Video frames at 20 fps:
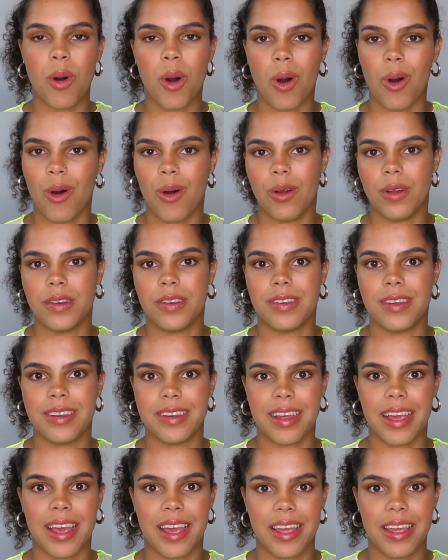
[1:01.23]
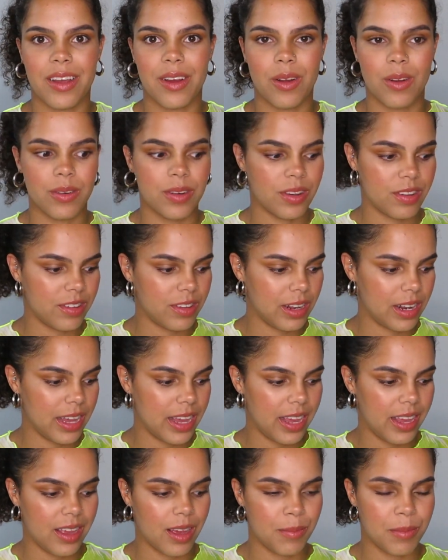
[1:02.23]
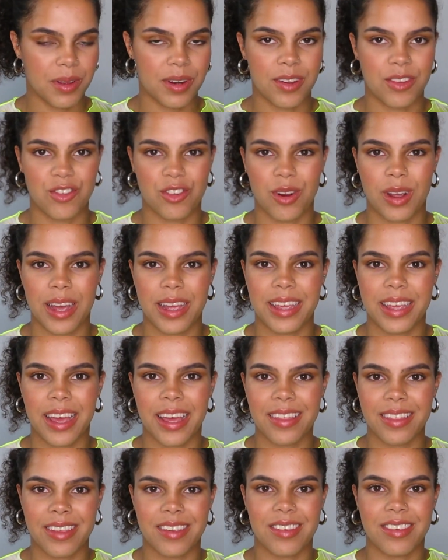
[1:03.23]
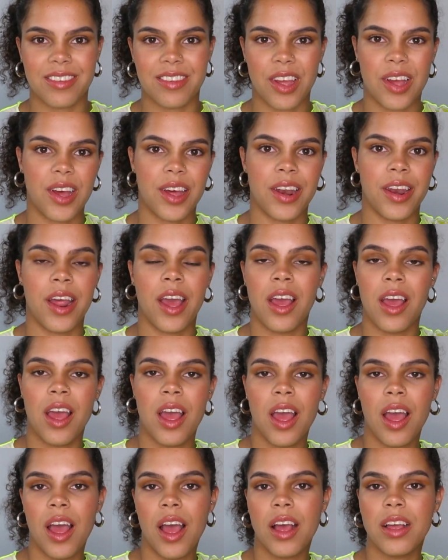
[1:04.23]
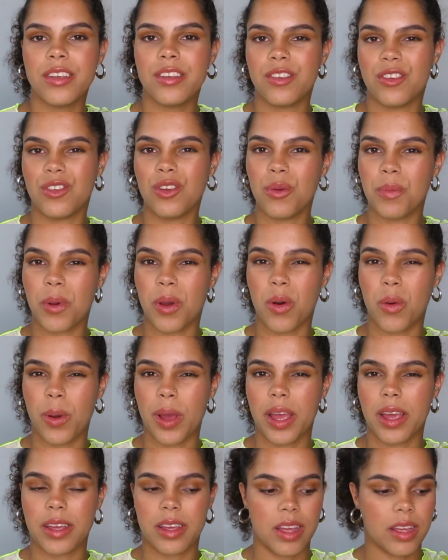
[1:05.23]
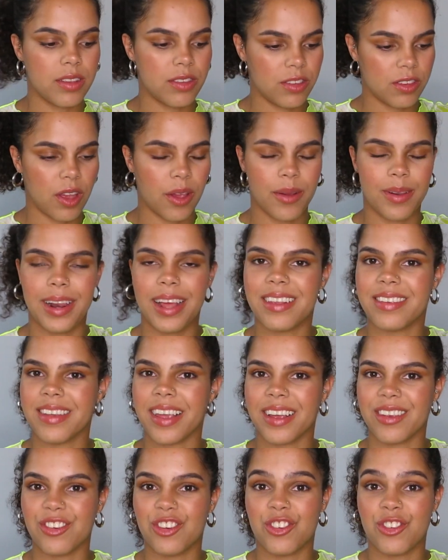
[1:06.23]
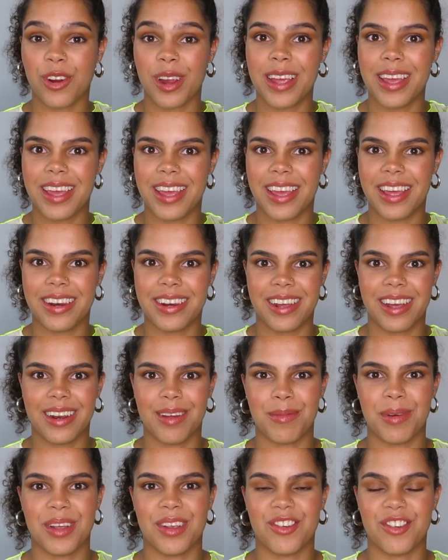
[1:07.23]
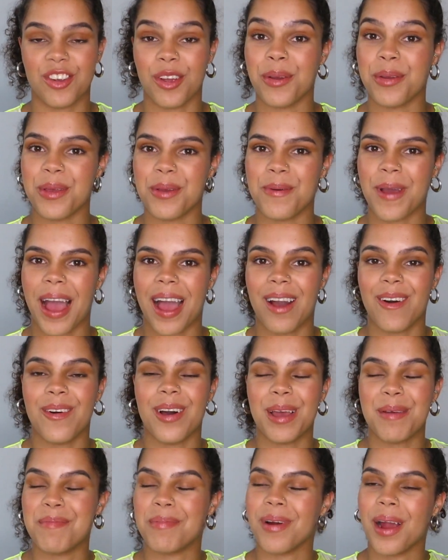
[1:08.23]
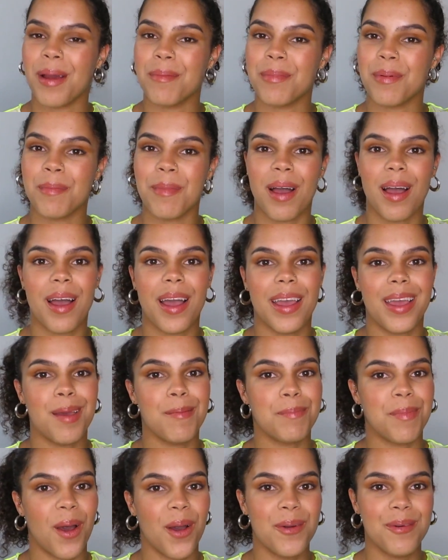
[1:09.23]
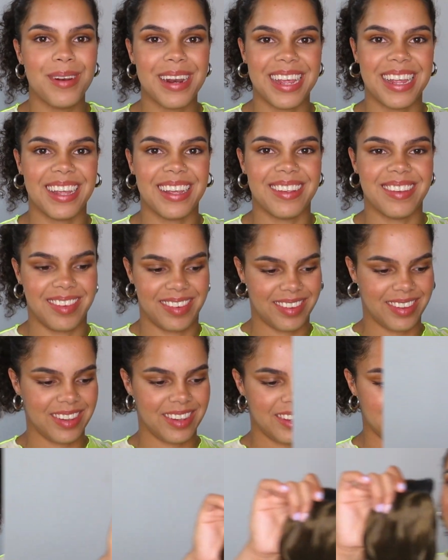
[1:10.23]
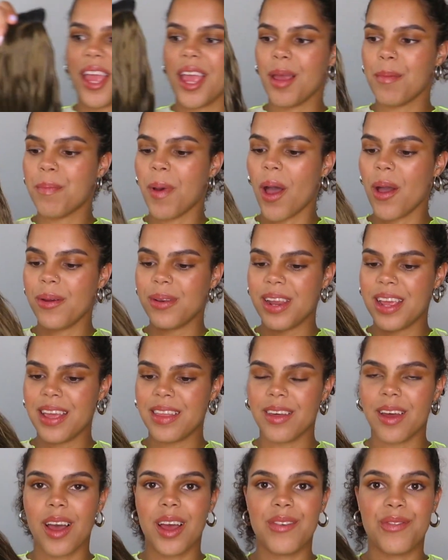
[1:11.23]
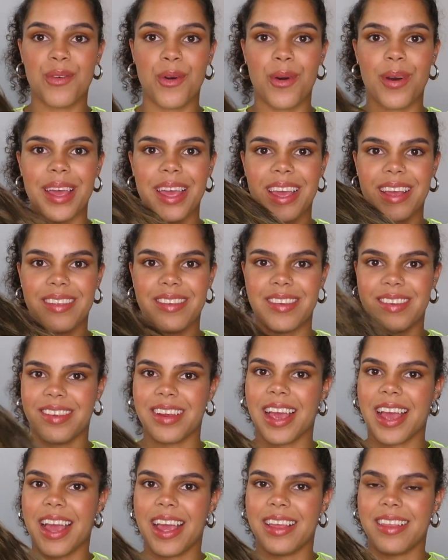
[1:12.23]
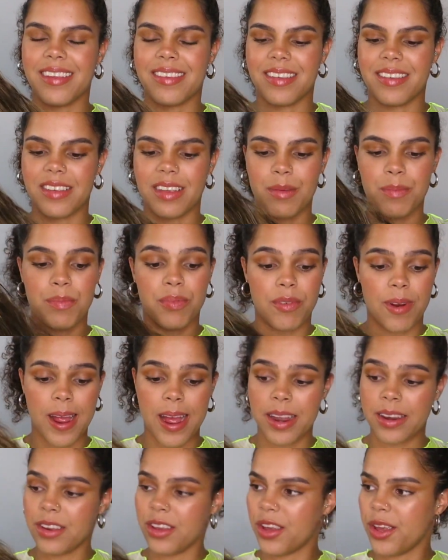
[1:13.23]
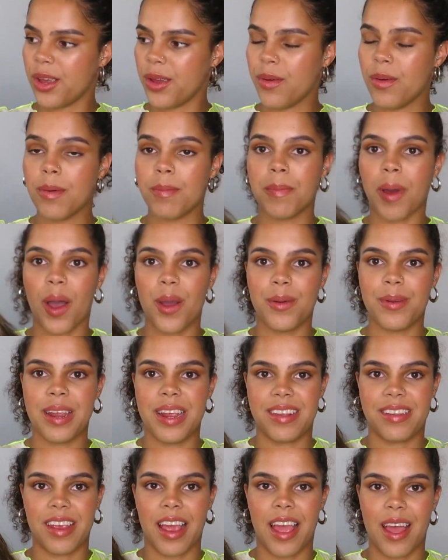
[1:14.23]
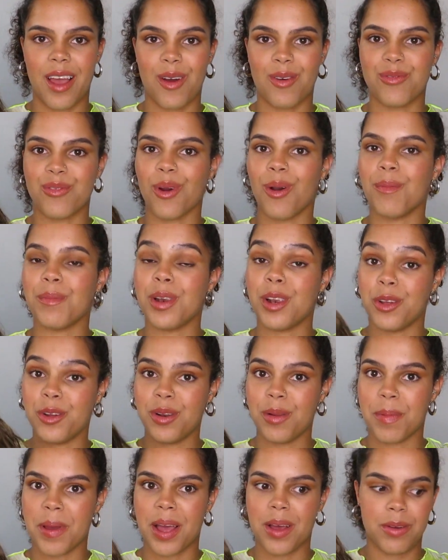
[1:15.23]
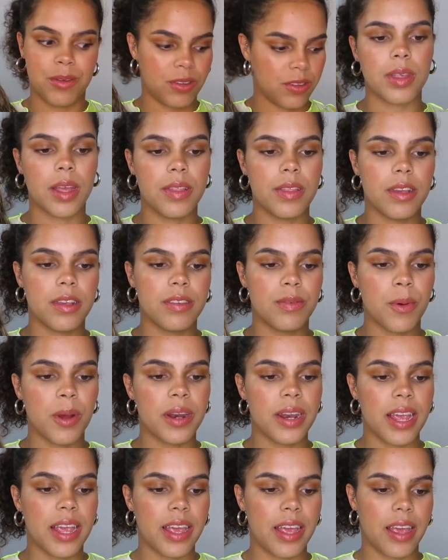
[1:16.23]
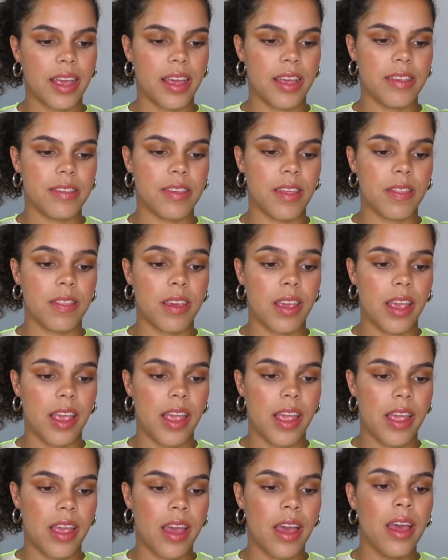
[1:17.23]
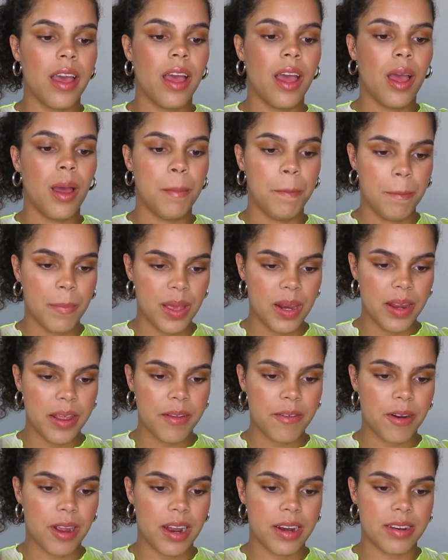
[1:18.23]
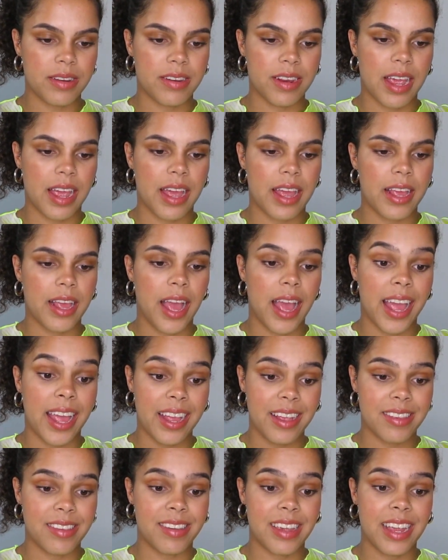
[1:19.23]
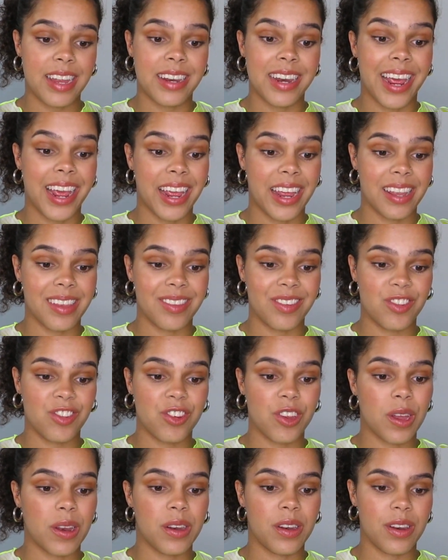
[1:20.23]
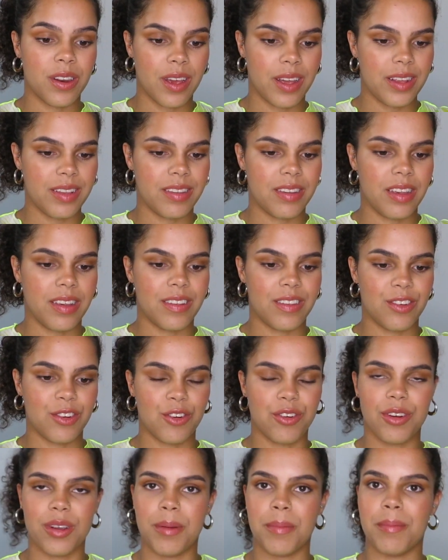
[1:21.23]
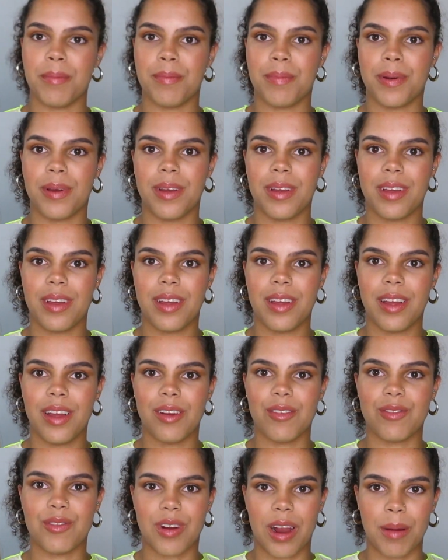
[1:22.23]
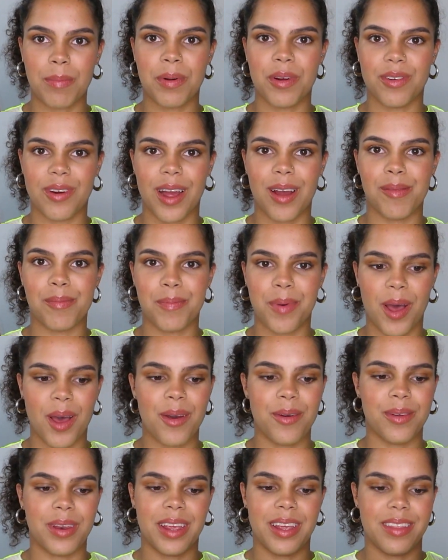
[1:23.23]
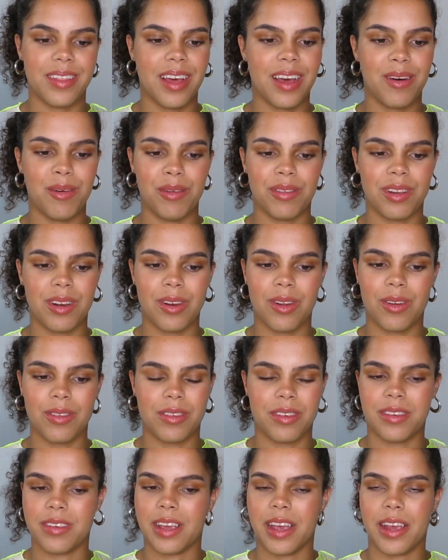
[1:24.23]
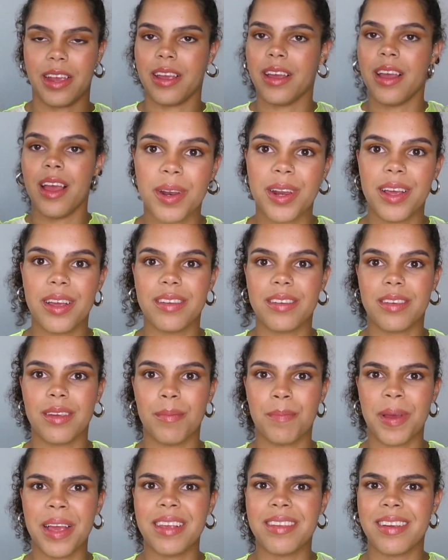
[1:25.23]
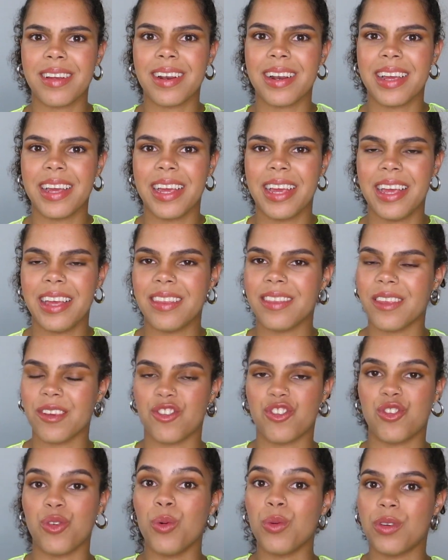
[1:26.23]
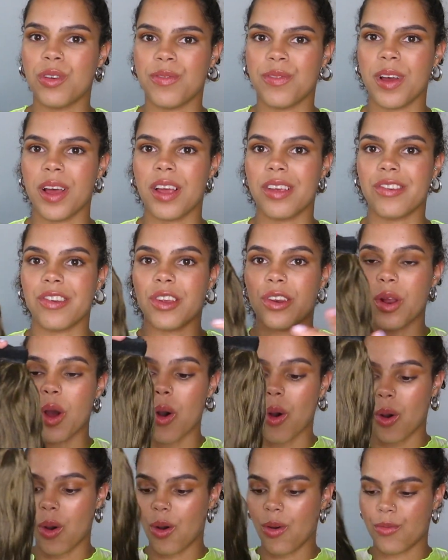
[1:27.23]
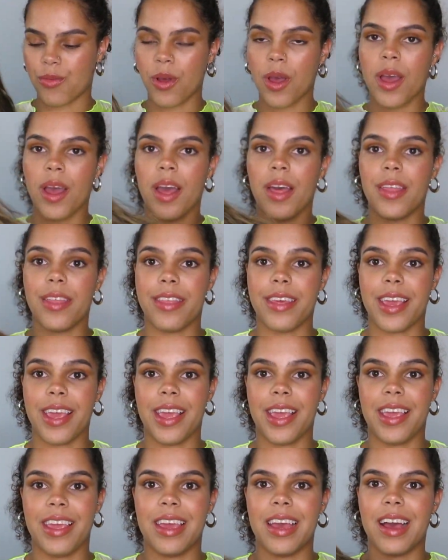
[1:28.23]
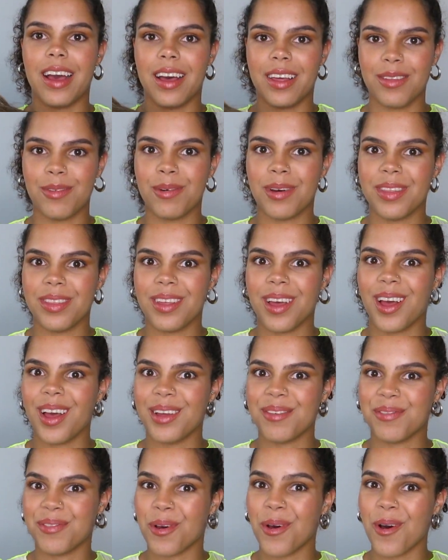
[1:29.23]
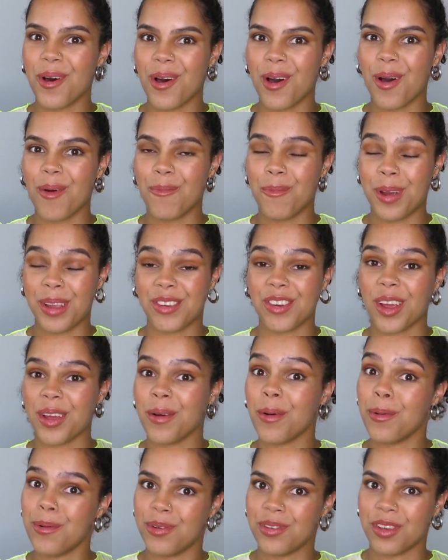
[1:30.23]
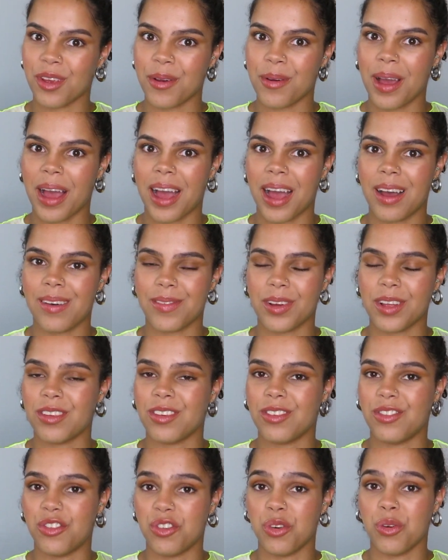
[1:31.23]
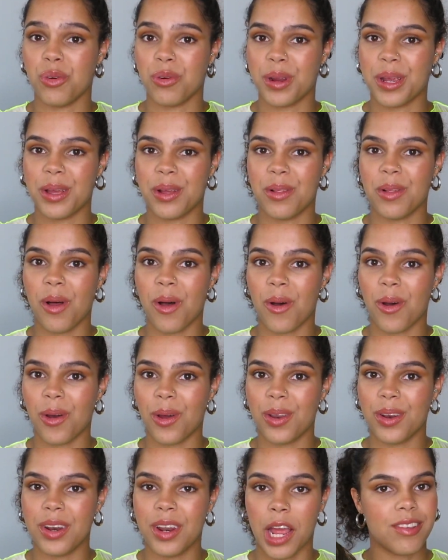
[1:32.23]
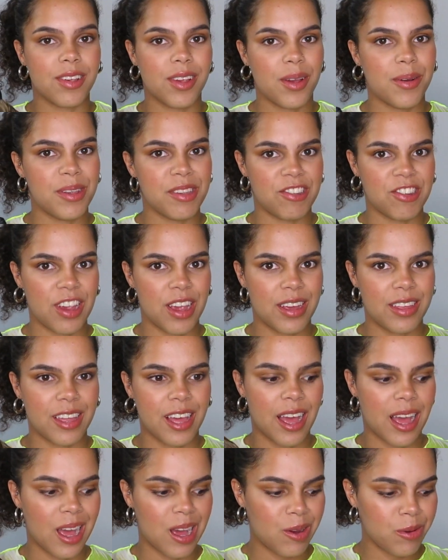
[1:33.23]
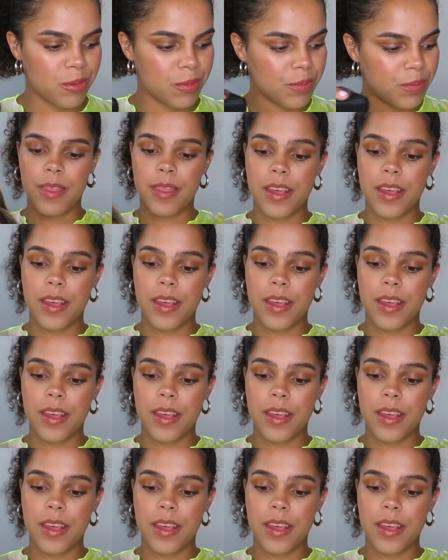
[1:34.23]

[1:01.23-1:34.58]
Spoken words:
hot today, honestly. I'm going to try and get this done super quick. So let's get straight in and I'm going to show you how I prep my ponies. So the pony that I've got here today, this is a brand new ponytail from LULLABELLZ, and this one is the Mini Grande 18-inch 90s crimp wraparound pony. That was a lot to say, but it's basically the shorter version of the other one that I've got, which I also have a tutorial on, so go and check that out.